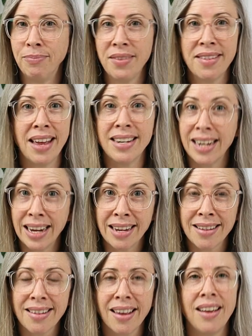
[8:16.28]

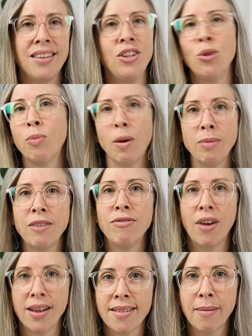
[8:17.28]
settings, you'll probably
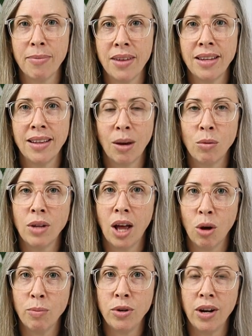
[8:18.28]
find something that will
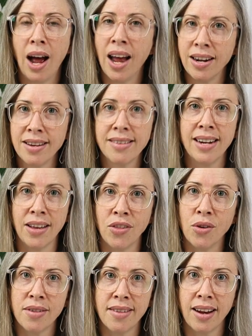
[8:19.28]
help you to understand
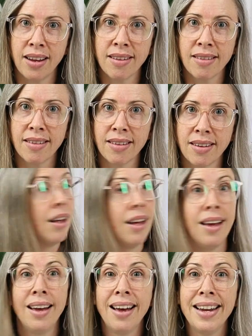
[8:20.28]
those settings.
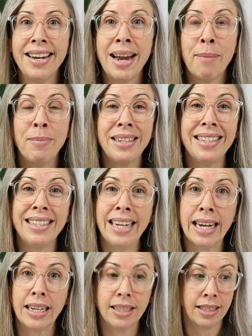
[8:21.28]
Number
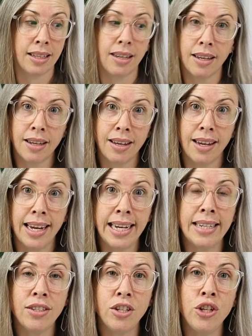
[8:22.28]
6
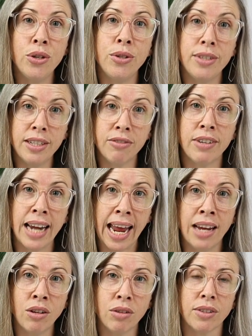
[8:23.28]
is to use different
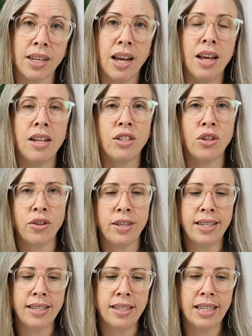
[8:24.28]
angles. So
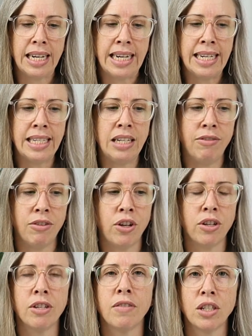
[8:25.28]
this is easy for
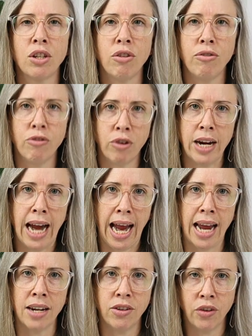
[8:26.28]
those of us who
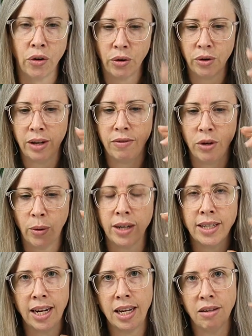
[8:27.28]
freehand. So if you are
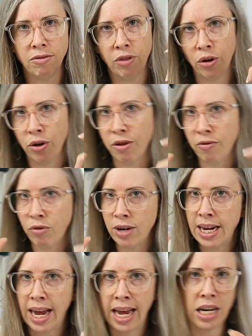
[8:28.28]
taking photos
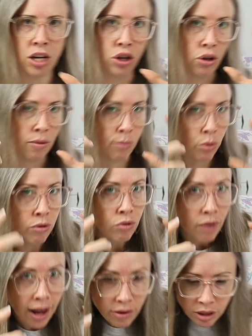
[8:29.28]
freehand and you can move
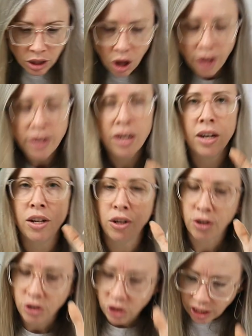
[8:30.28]
around a lot, you
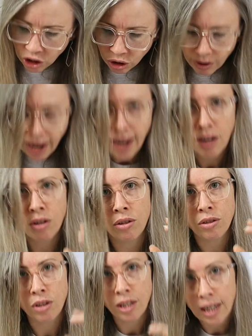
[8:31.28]
can change your
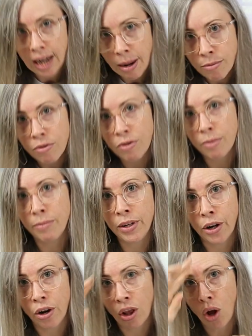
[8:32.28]
angles, you can come from,
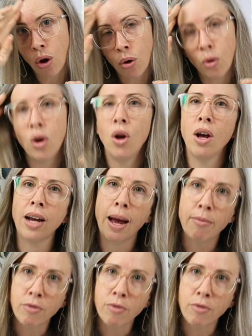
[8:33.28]
low, come